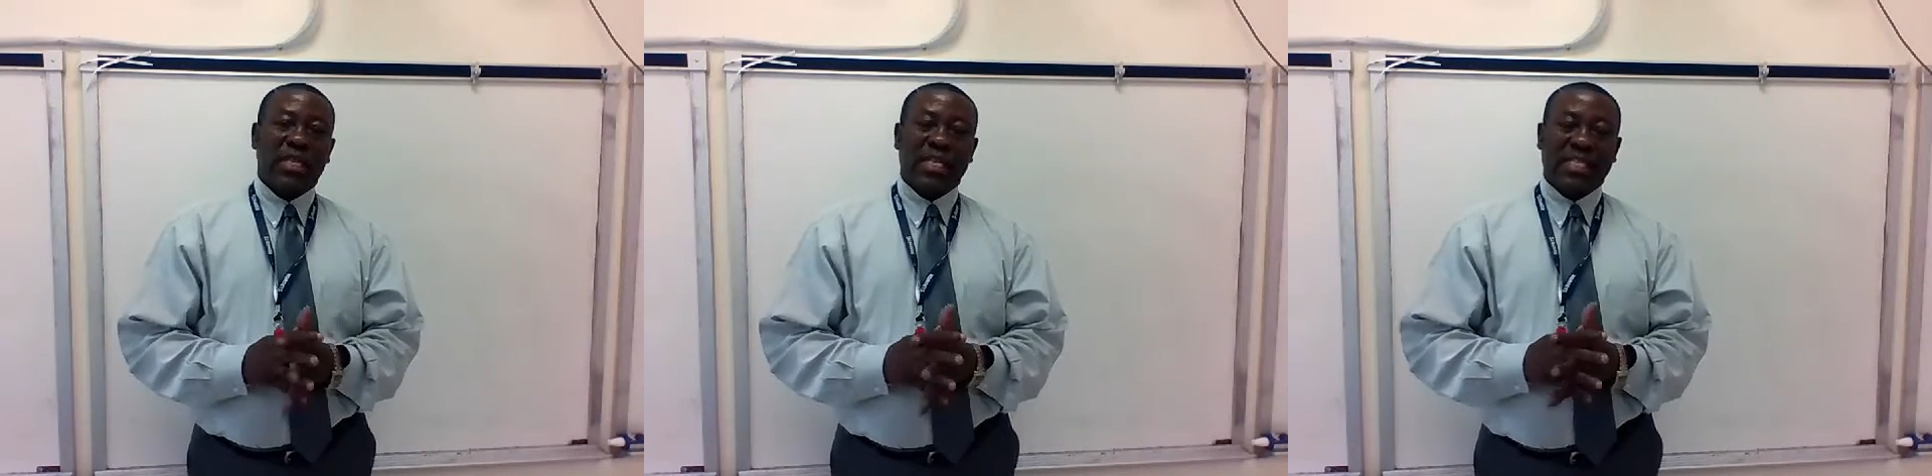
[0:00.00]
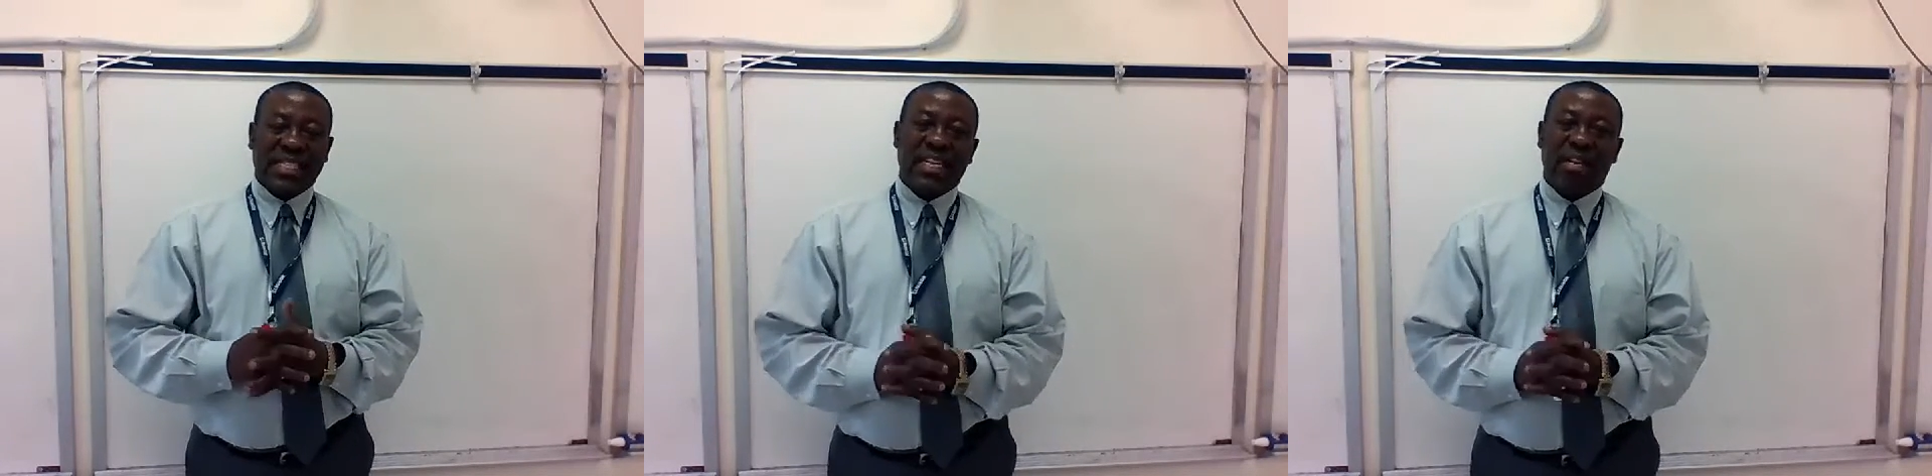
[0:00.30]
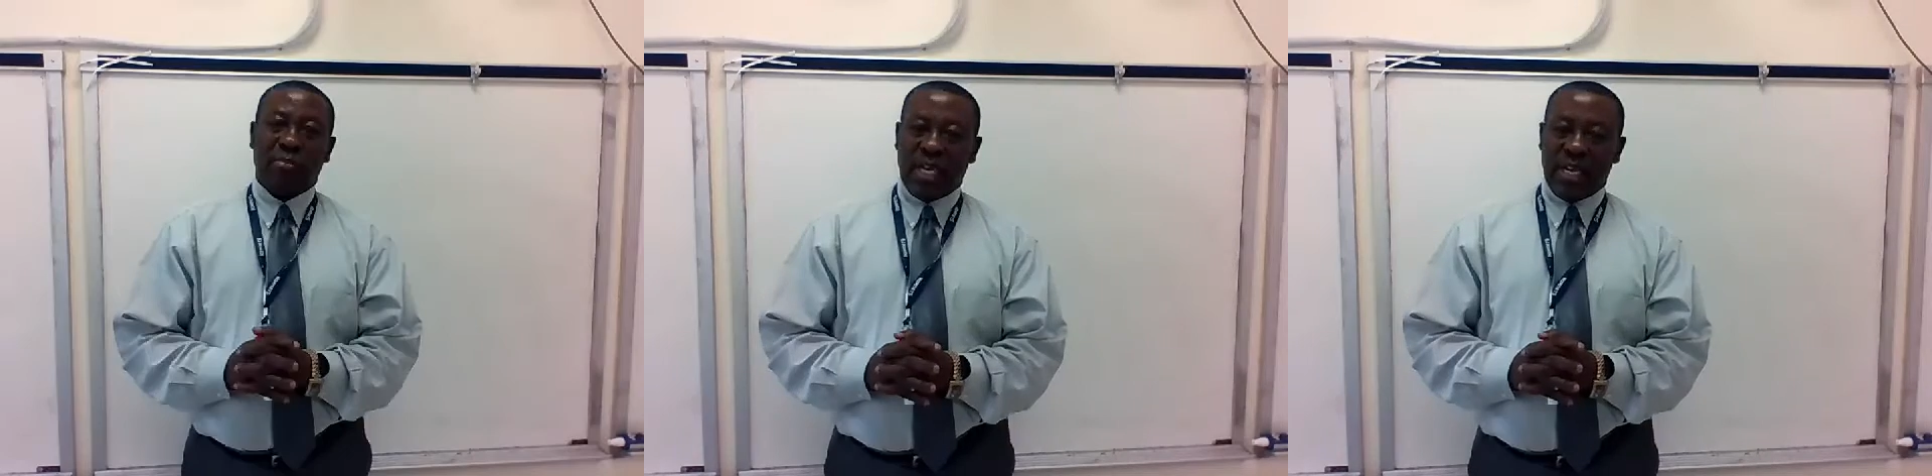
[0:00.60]
excited
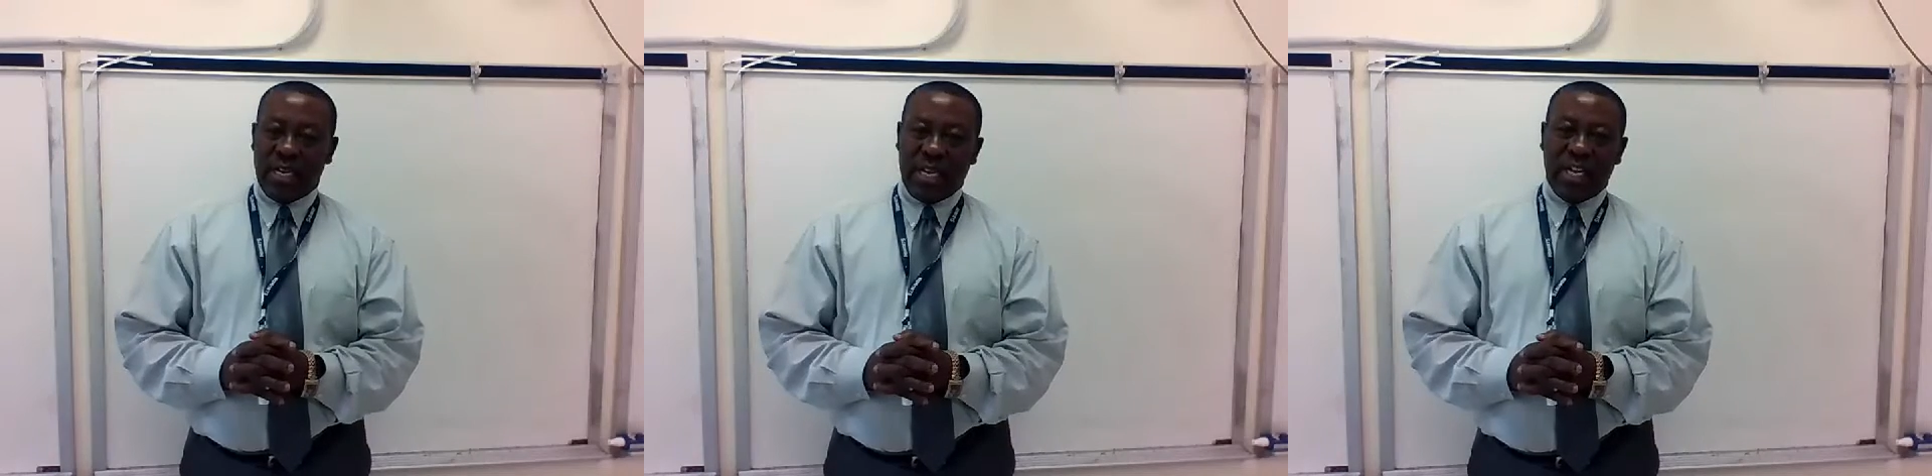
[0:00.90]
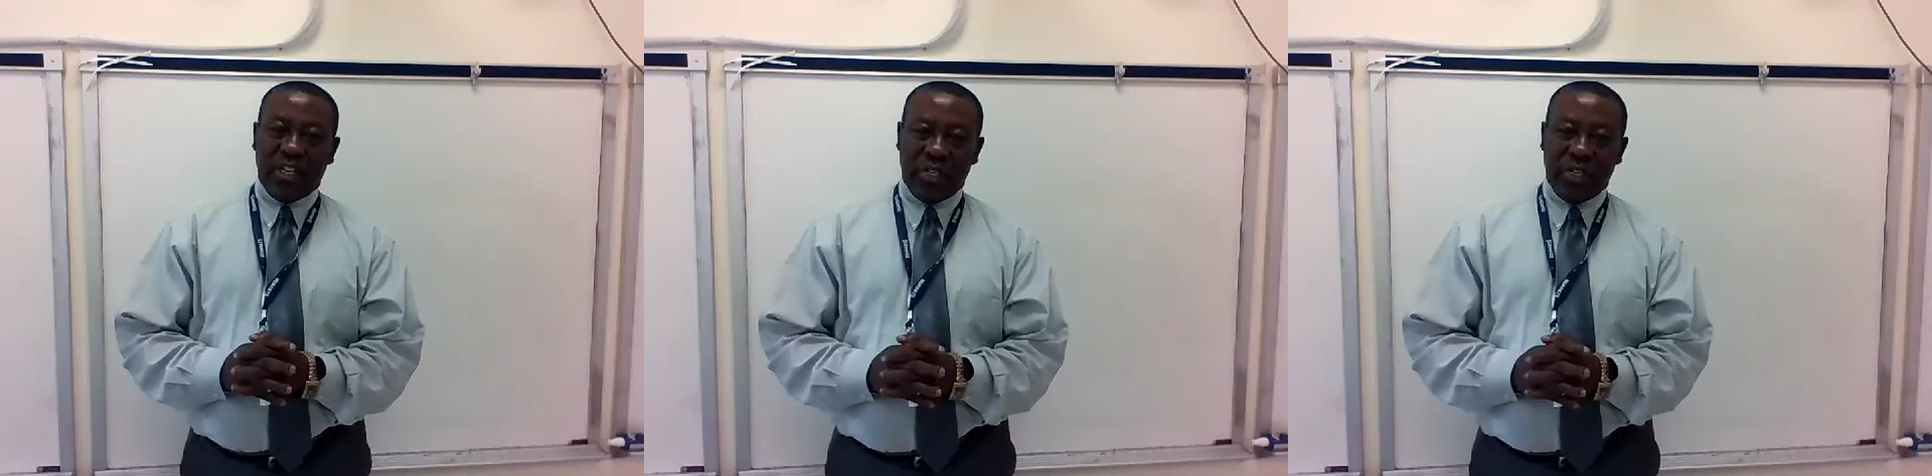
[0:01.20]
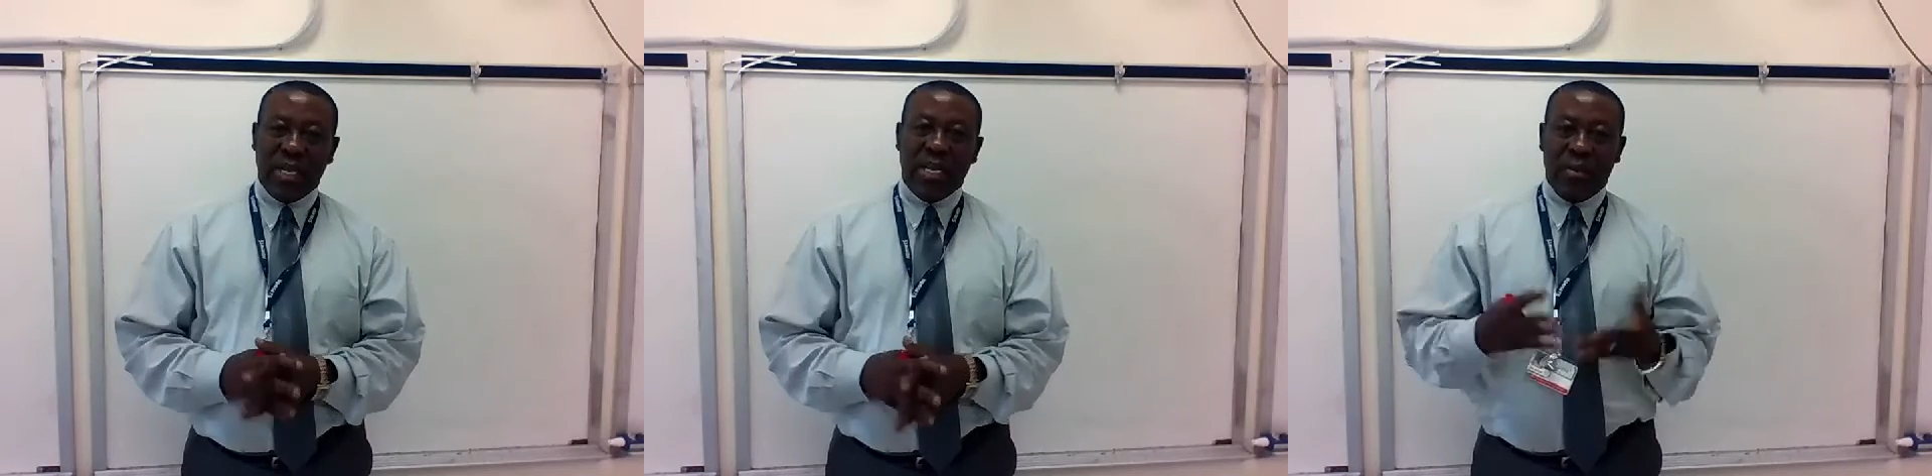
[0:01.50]
about education